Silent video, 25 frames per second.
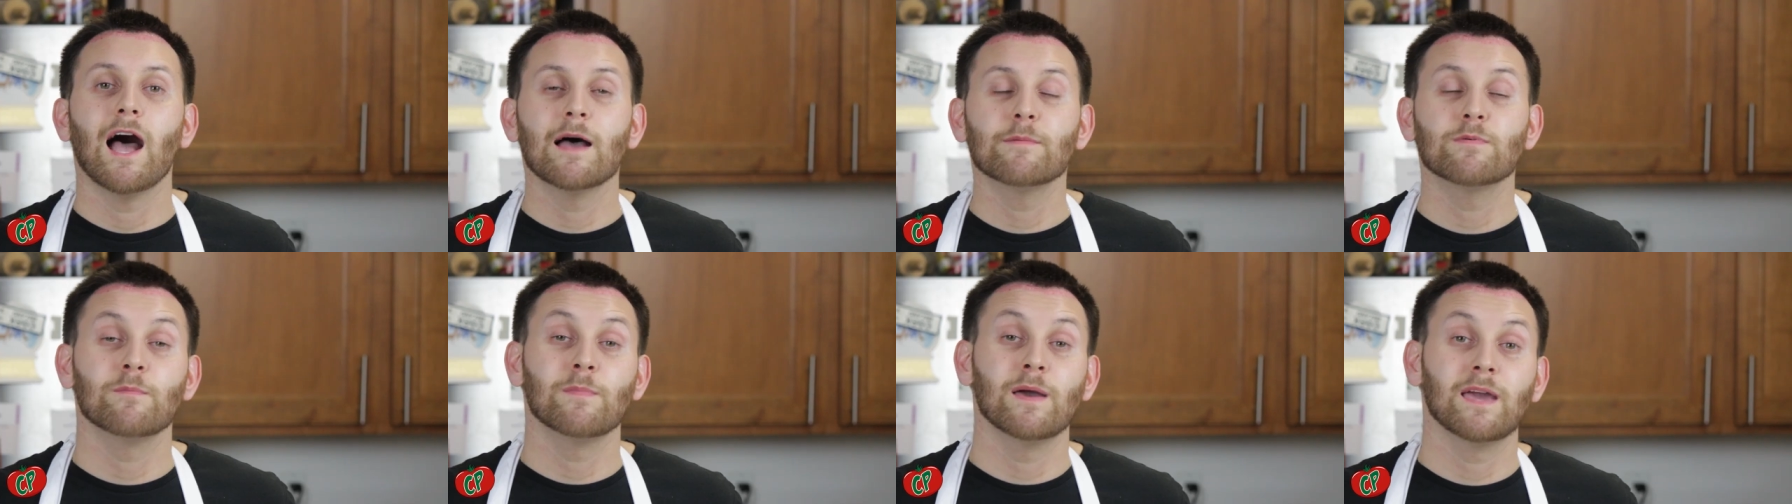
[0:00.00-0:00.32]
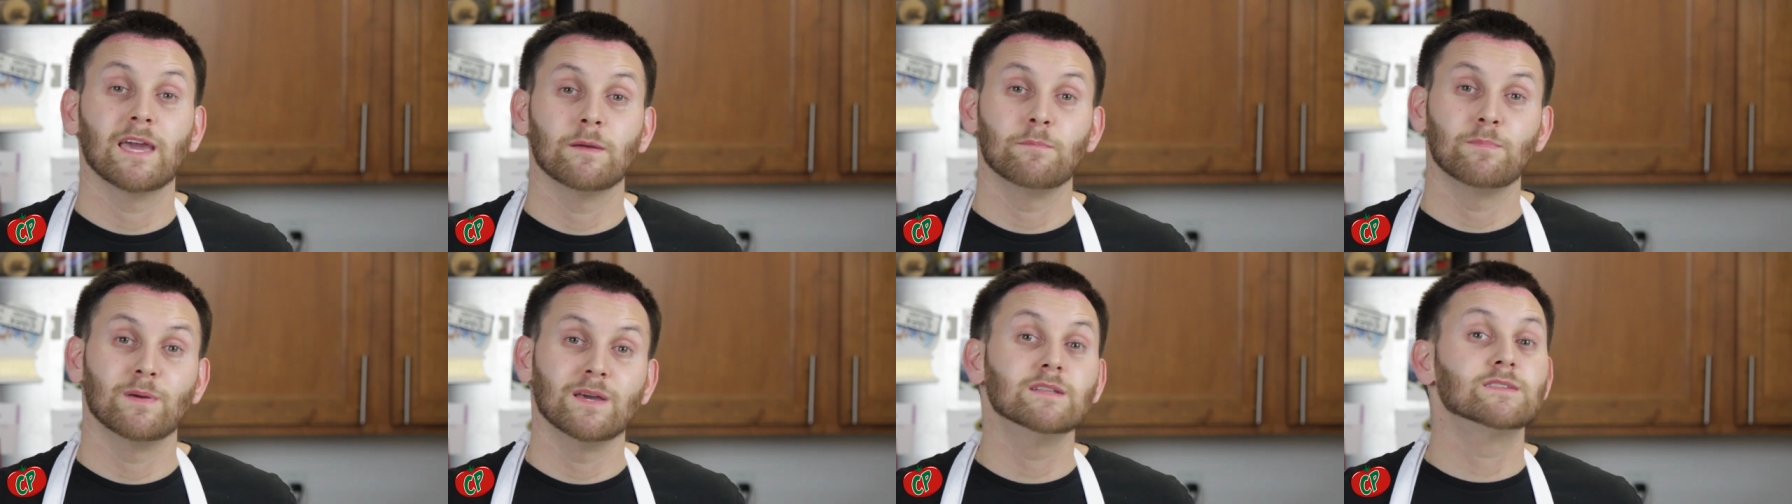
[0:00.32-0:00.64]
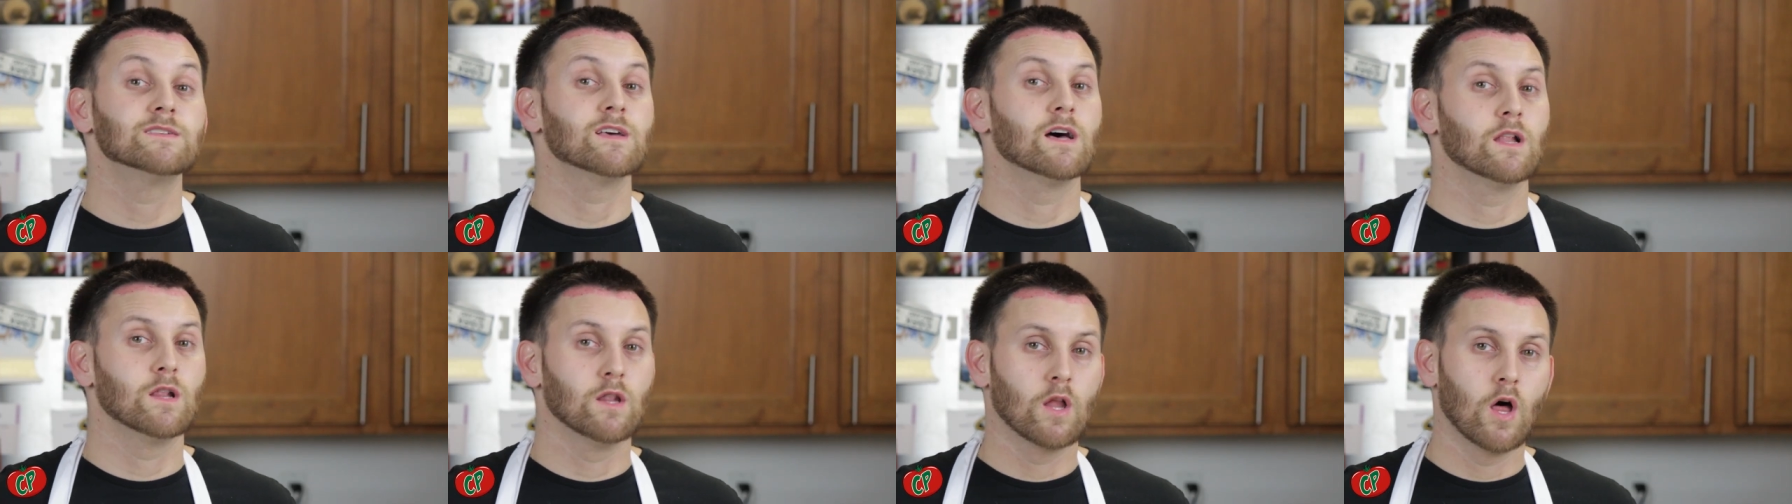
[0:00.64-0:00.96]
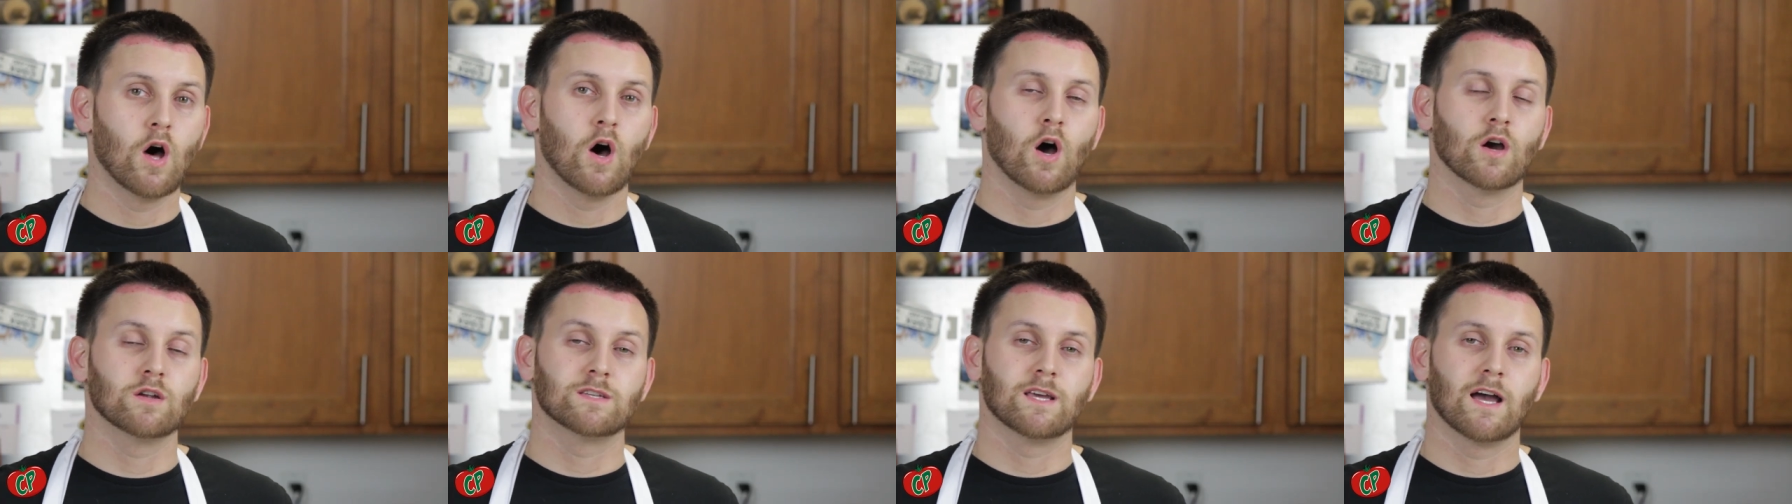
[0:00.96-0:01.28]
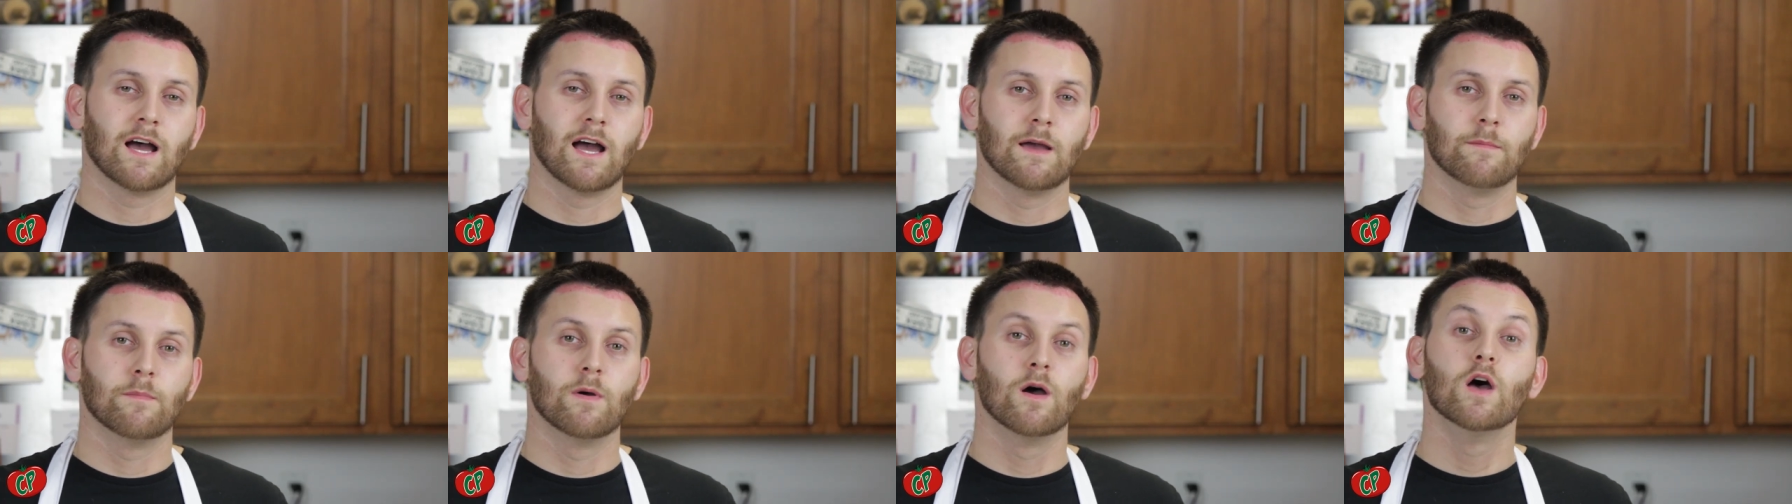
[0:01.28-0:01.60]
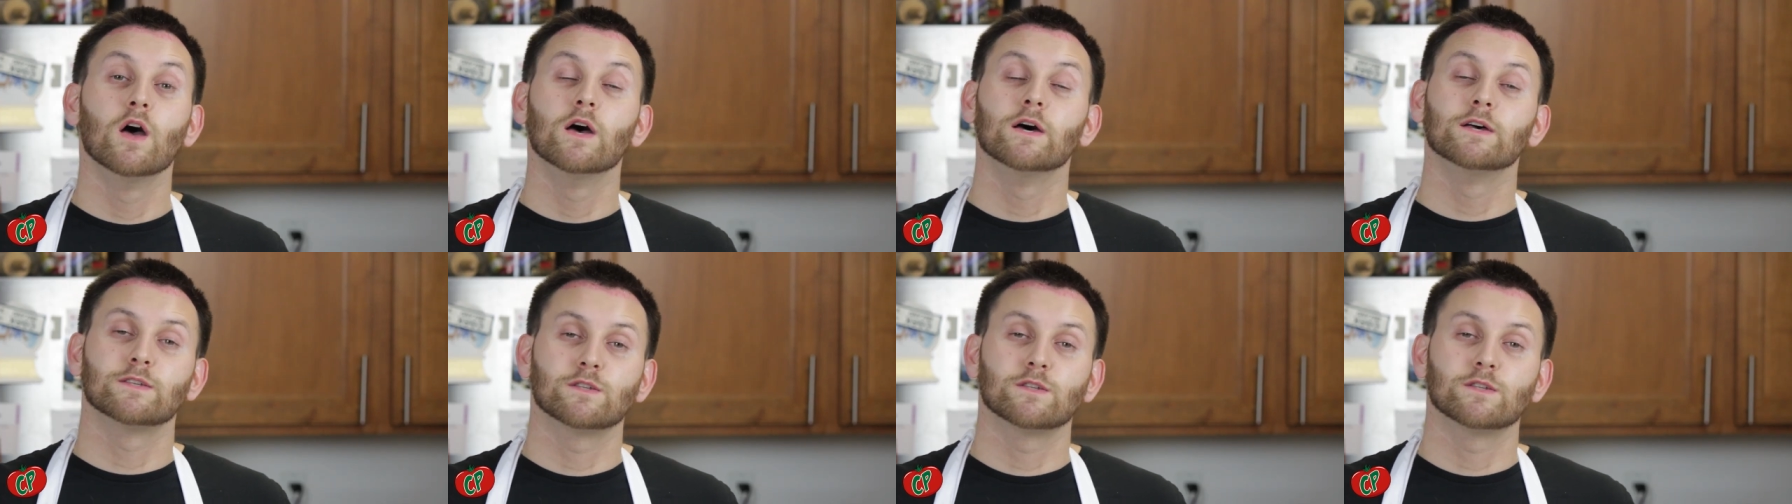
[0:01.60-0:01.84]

I've been making pizza a long time,